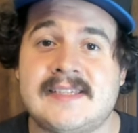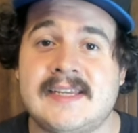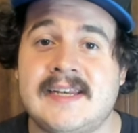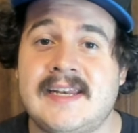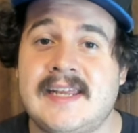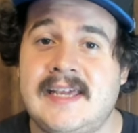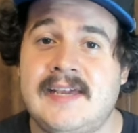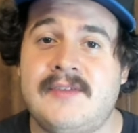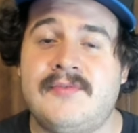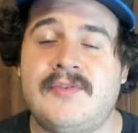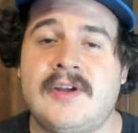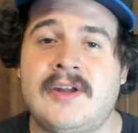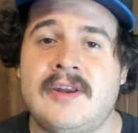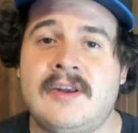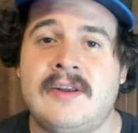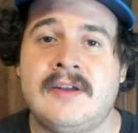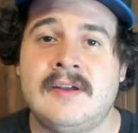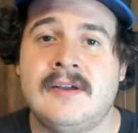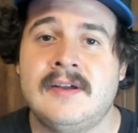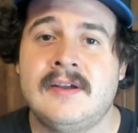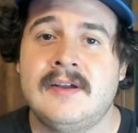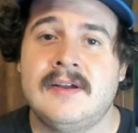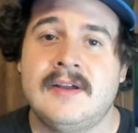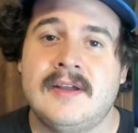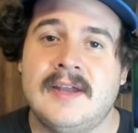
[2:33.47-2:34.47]
And even
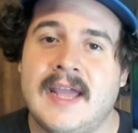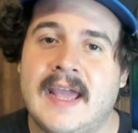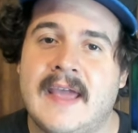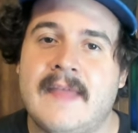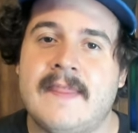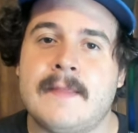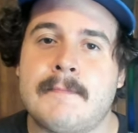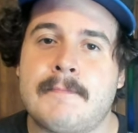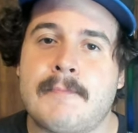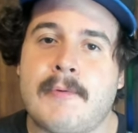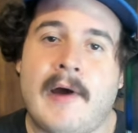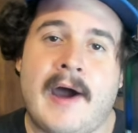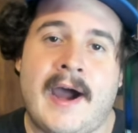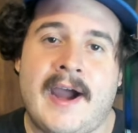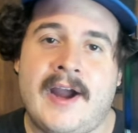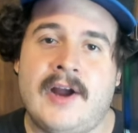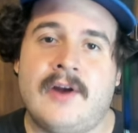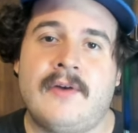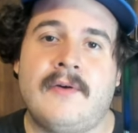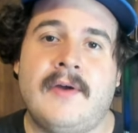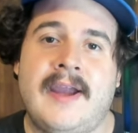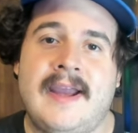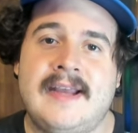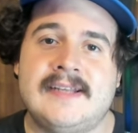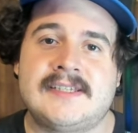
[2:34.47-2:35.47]
in the prior
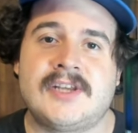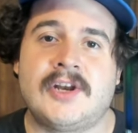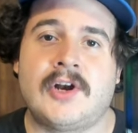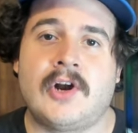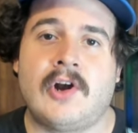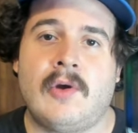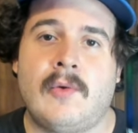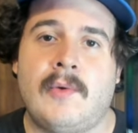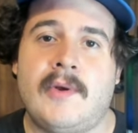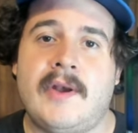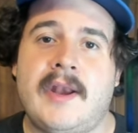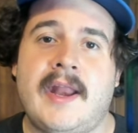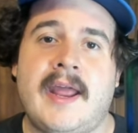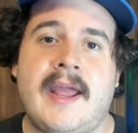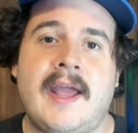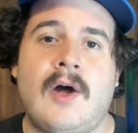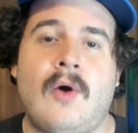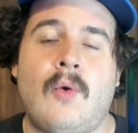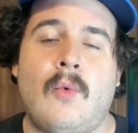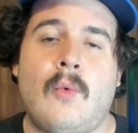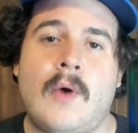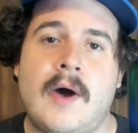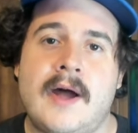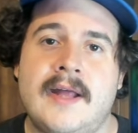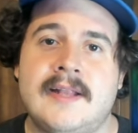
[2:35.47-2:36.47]
race at
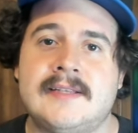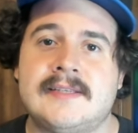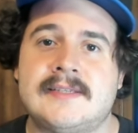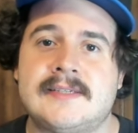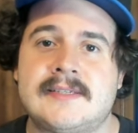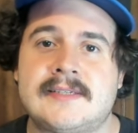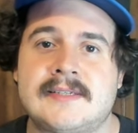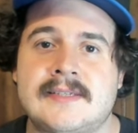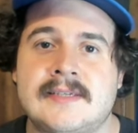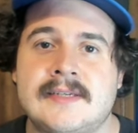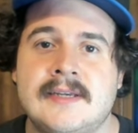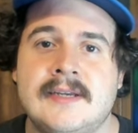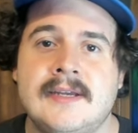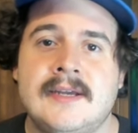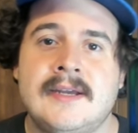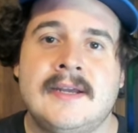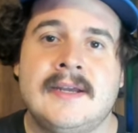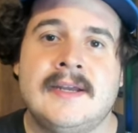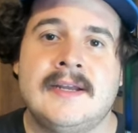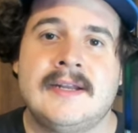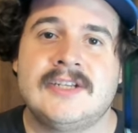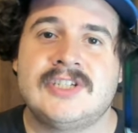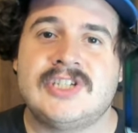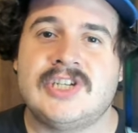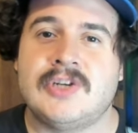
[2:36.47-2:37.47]
Irwindale, once
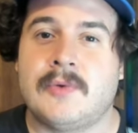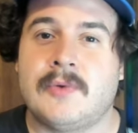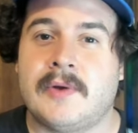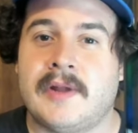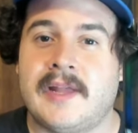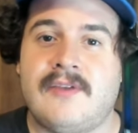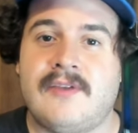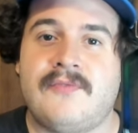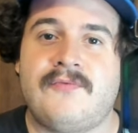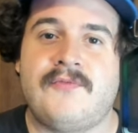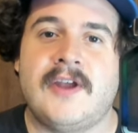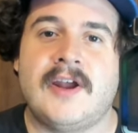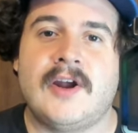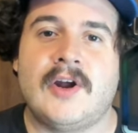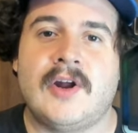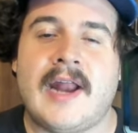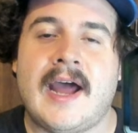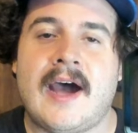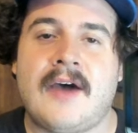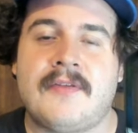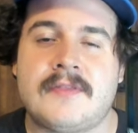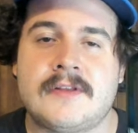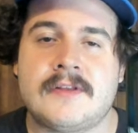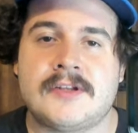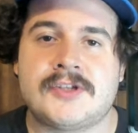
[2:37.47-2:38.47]
she really figured
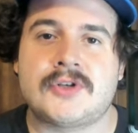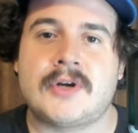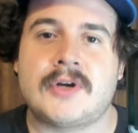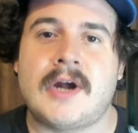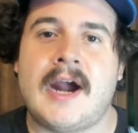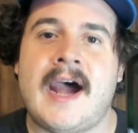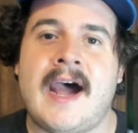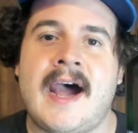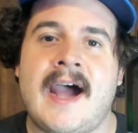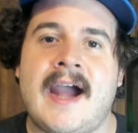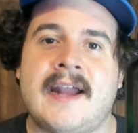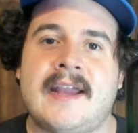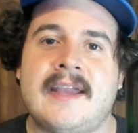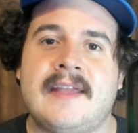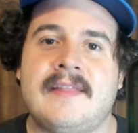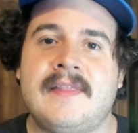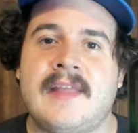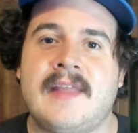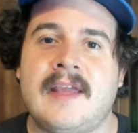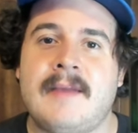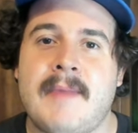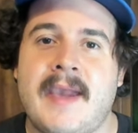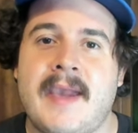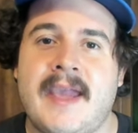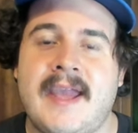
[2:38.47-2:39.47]
out the track and
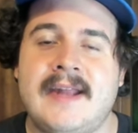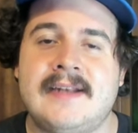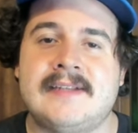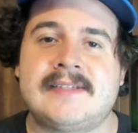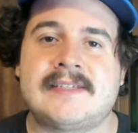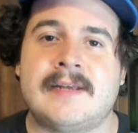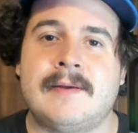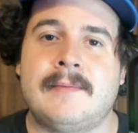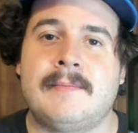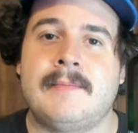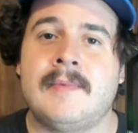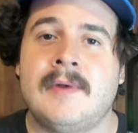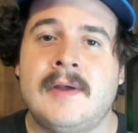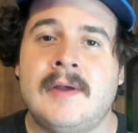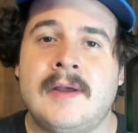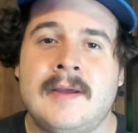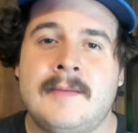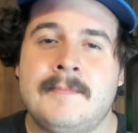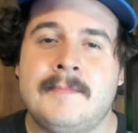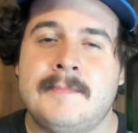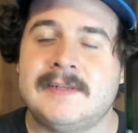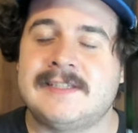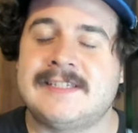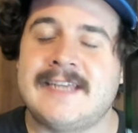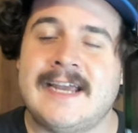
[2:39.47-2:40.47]
they made some
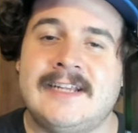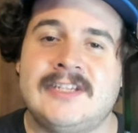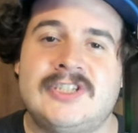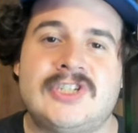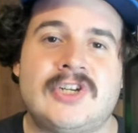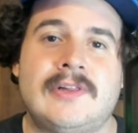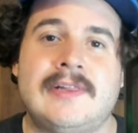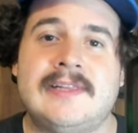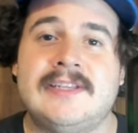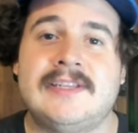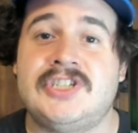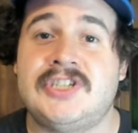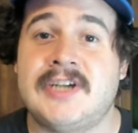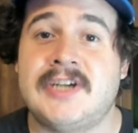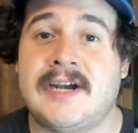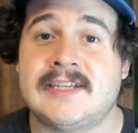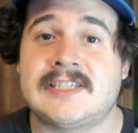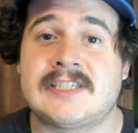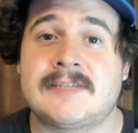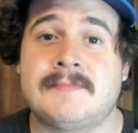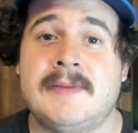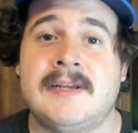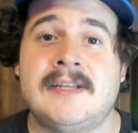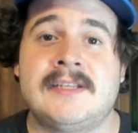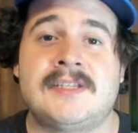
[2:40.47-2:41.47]
potential
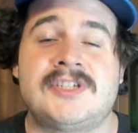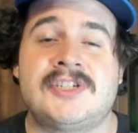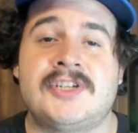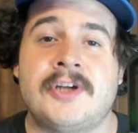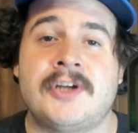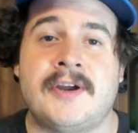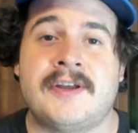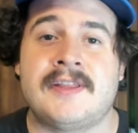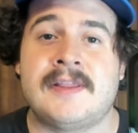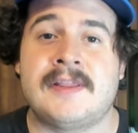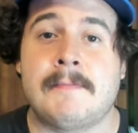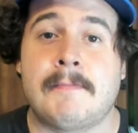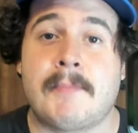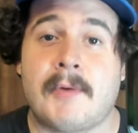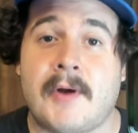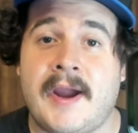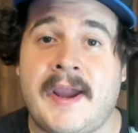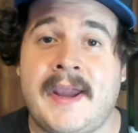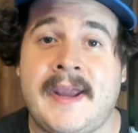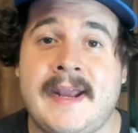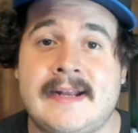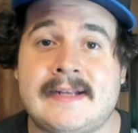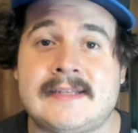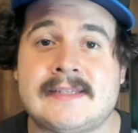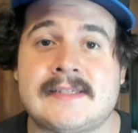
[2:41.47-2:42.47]
adjustments during the
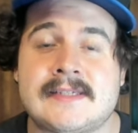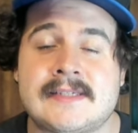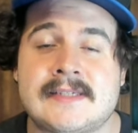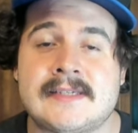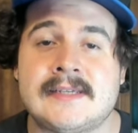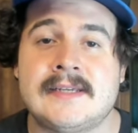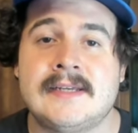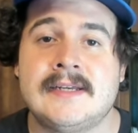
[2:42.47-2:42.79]
breaks,